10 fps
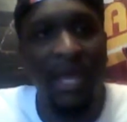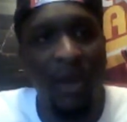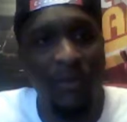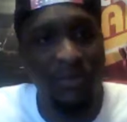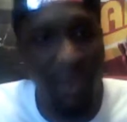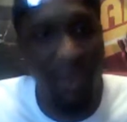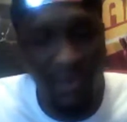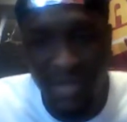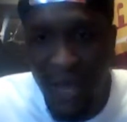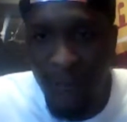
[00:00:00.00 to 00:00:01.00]
and help his
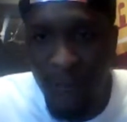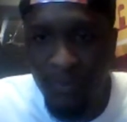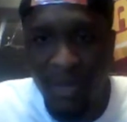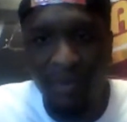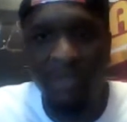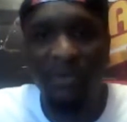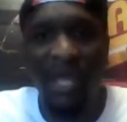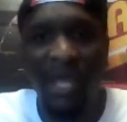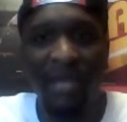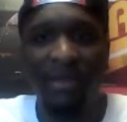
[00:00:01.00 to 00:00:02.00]
brothers out. But you
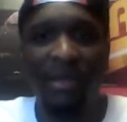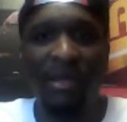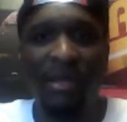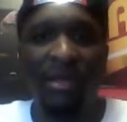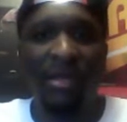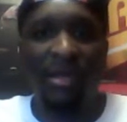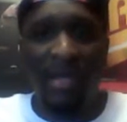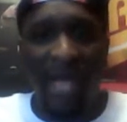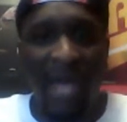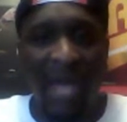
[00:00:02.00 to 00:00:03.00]
can't
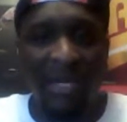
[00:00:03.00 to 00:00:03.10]
have